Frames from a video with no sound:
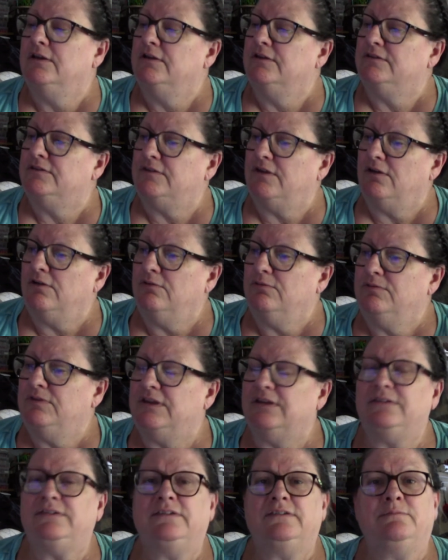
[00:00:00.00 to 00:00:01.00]
So
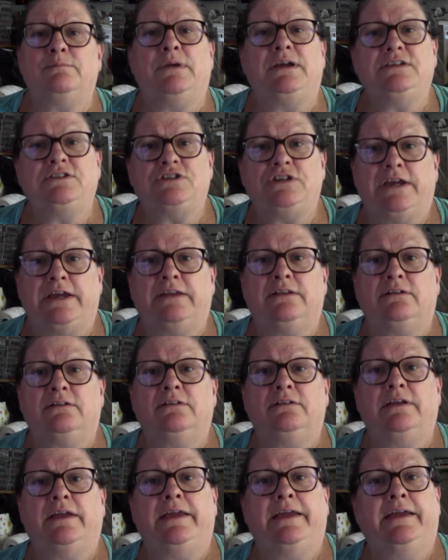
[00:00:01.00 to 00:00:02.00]
this is my
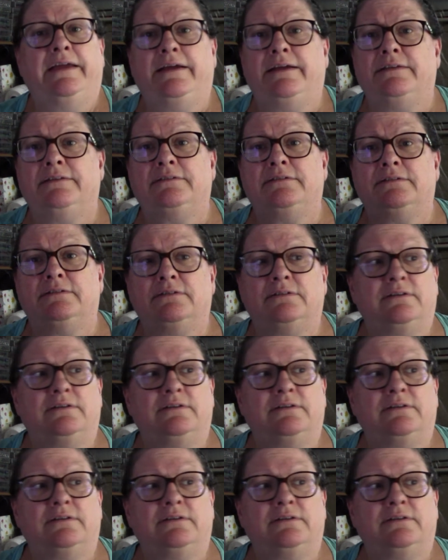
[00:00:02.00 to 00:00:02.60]
channel, and